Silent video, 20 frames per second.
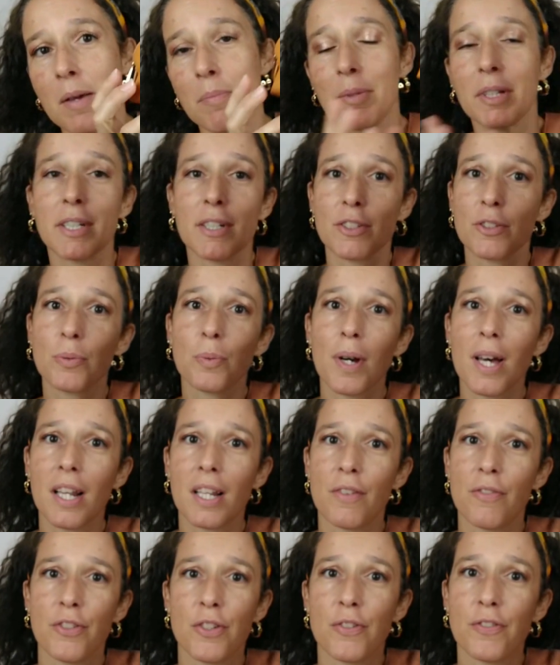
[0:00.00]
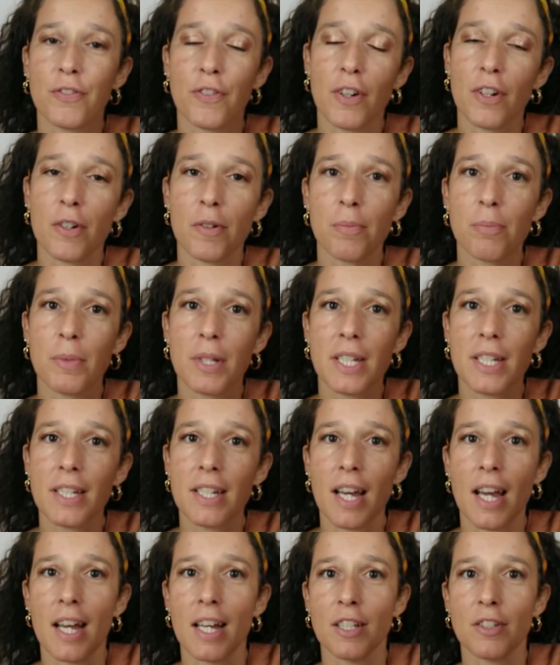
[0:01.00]
Because, well, if you follow me
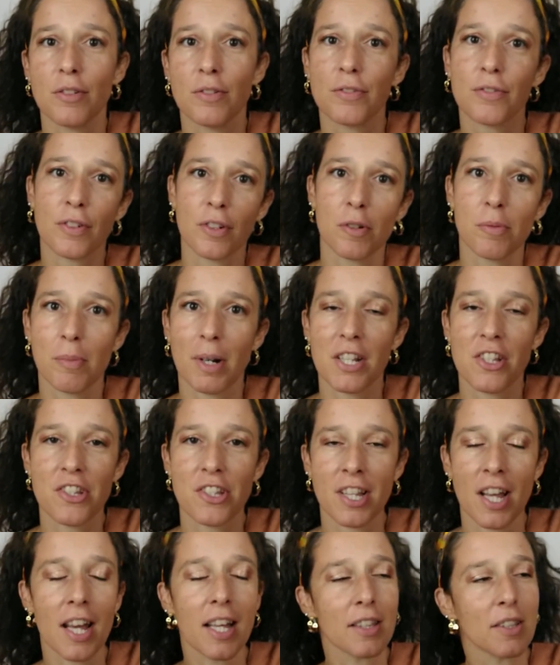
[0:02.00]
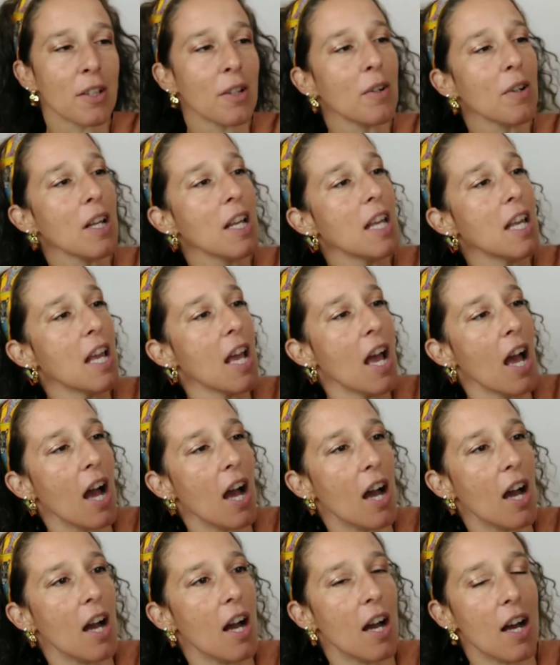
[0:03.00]
and you follow my channel,
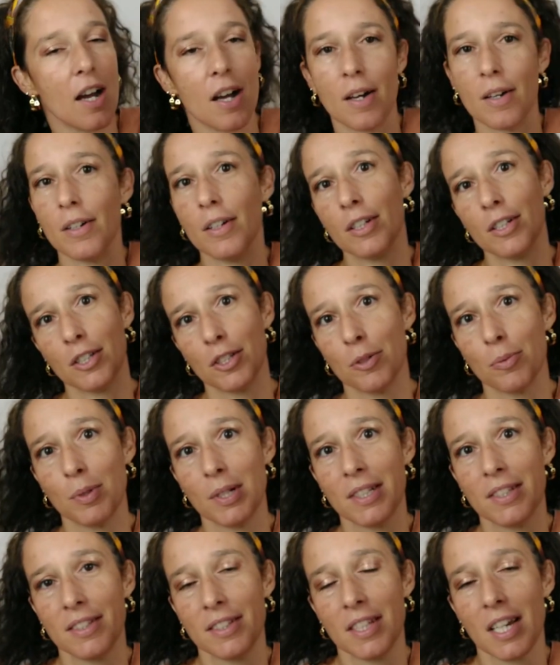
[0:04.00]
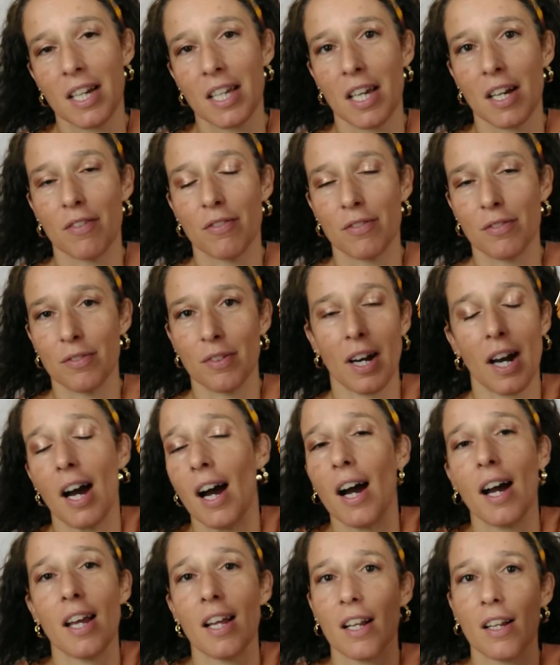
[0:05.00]
you will see
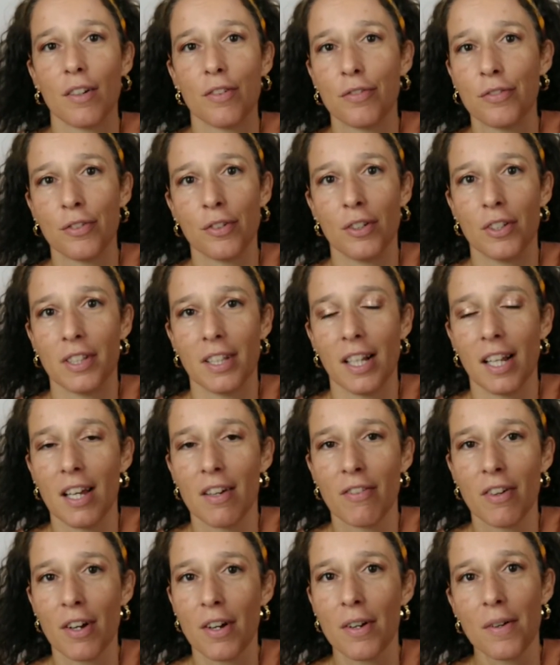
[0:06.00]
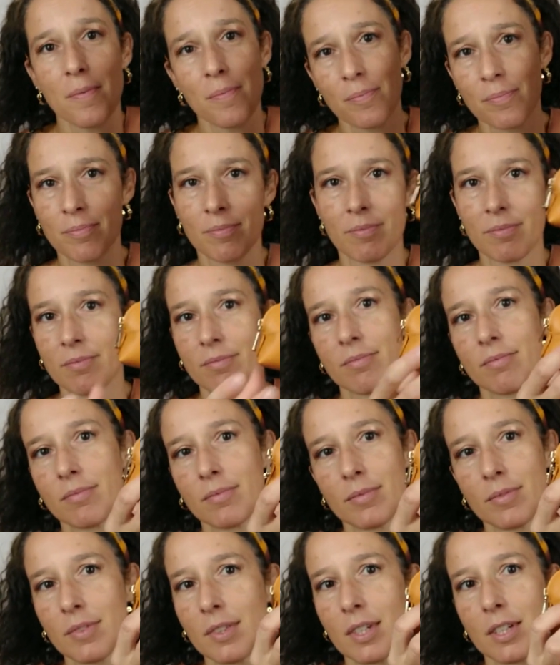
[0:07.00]
I love Foulonné leather.
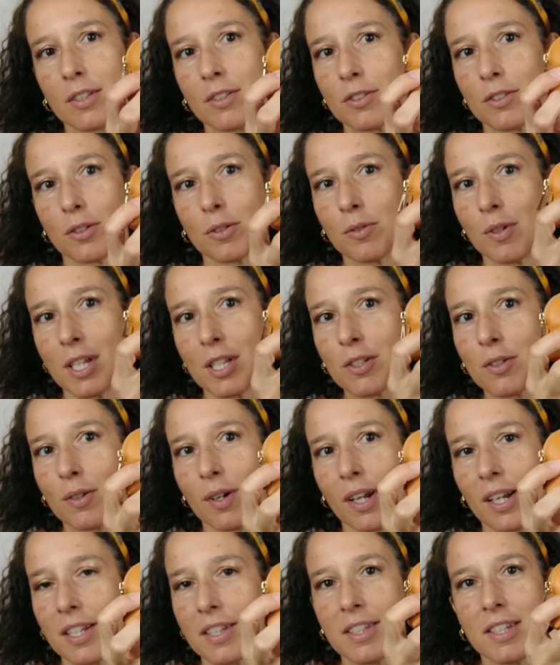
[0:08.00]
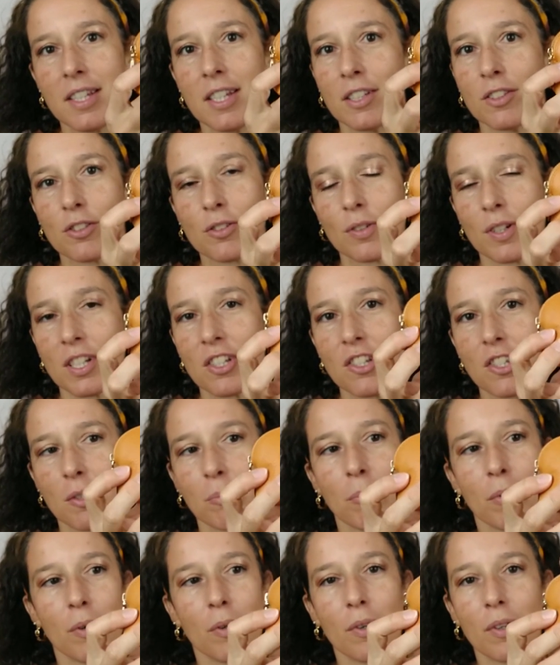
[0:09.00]
So great quality and
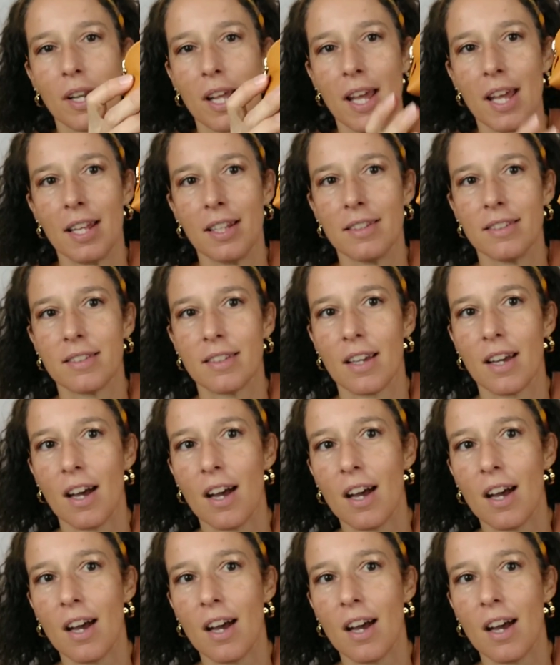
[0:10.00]
scratchable and